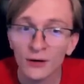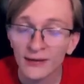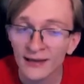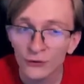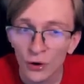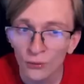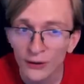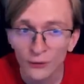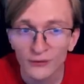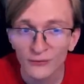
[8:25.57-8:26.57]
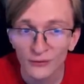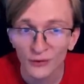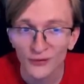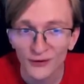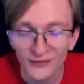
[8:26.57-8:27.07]
10-0 here to
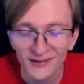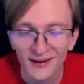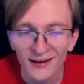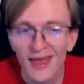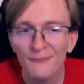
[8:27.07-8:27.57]
close off the day,